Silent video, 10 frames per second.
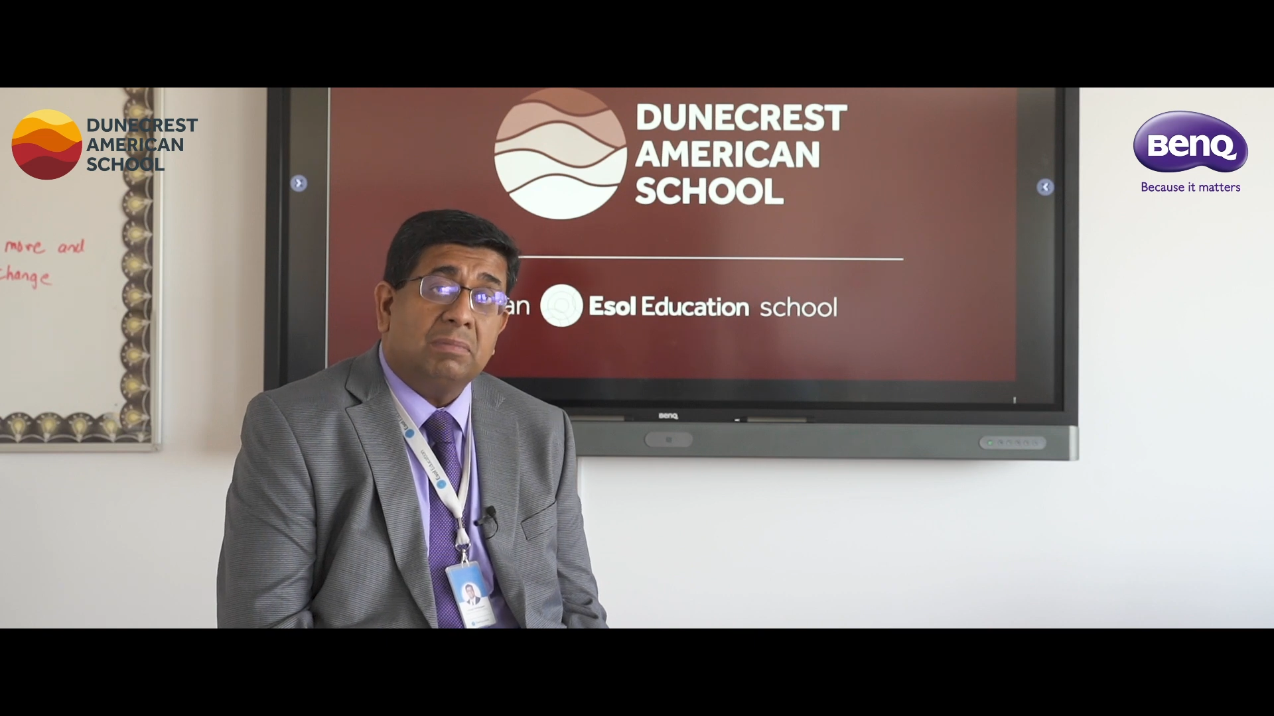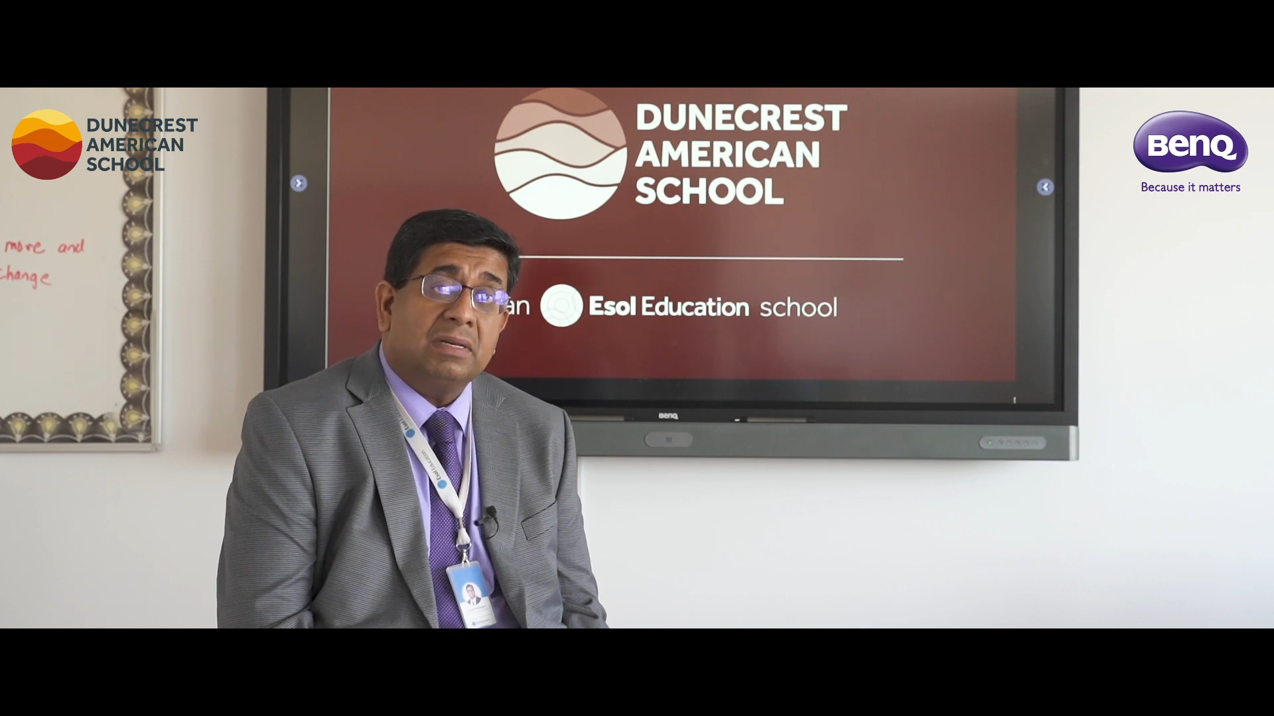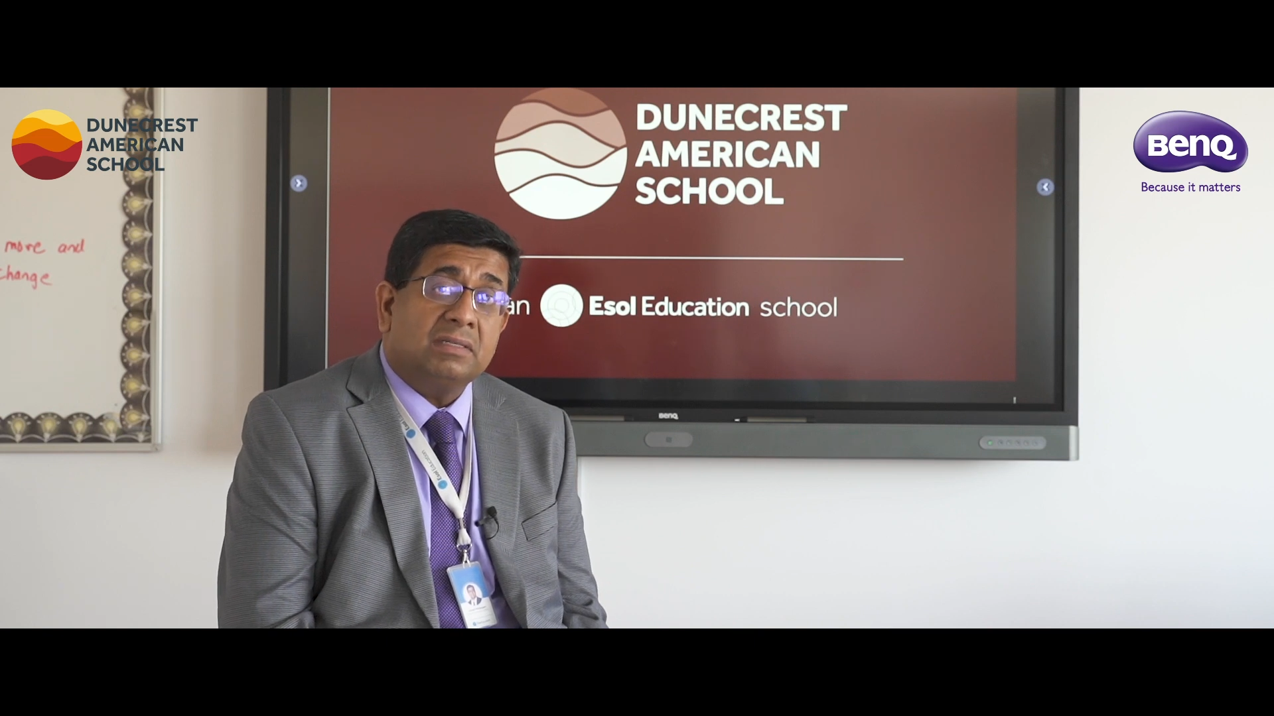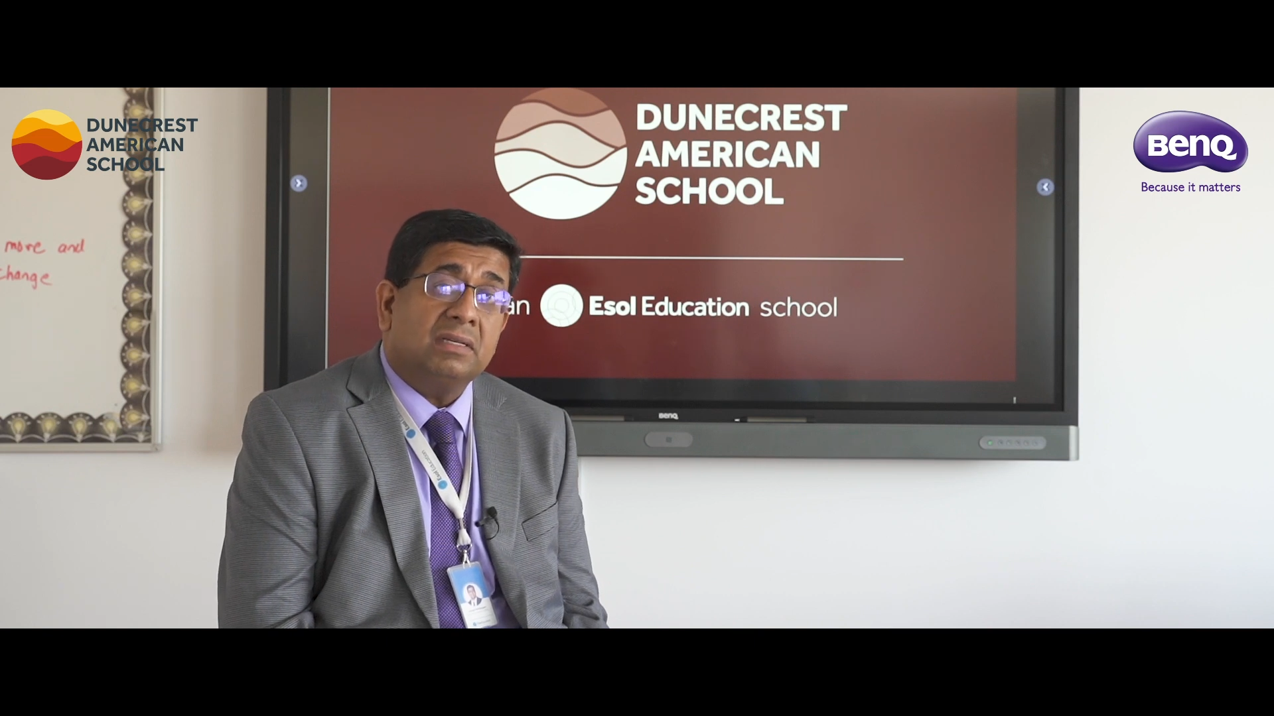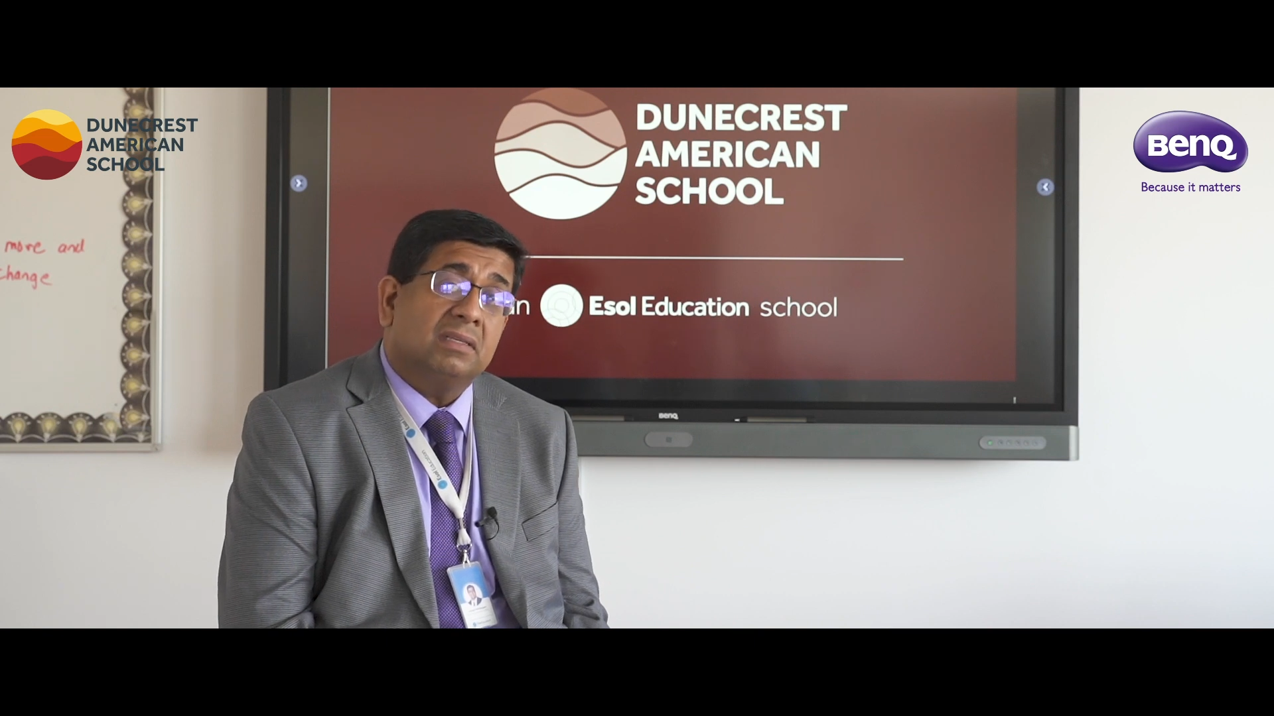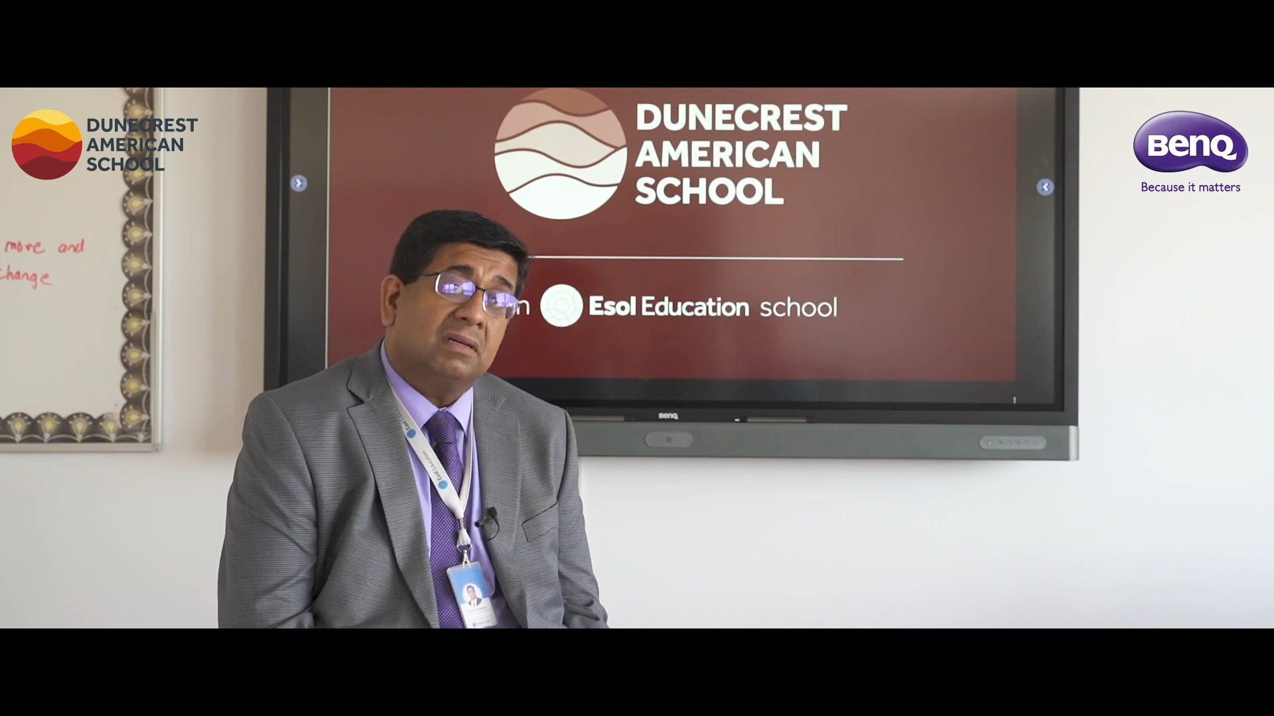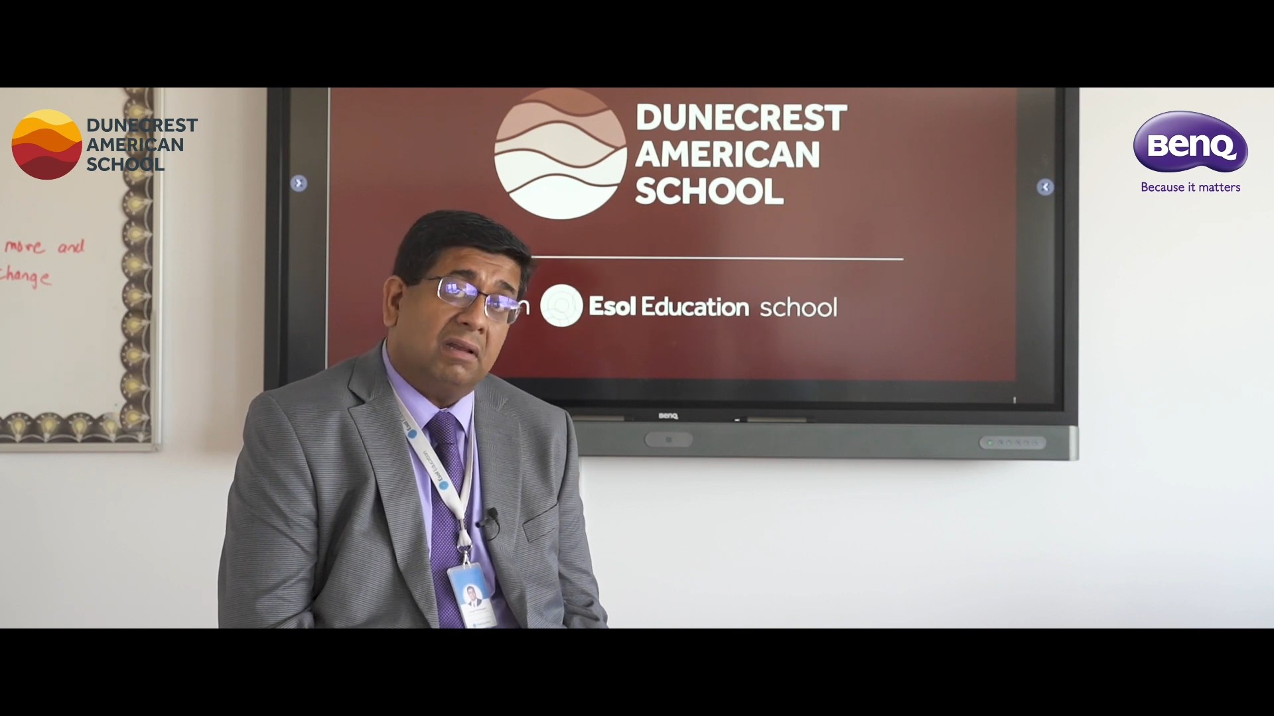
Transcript: ability in the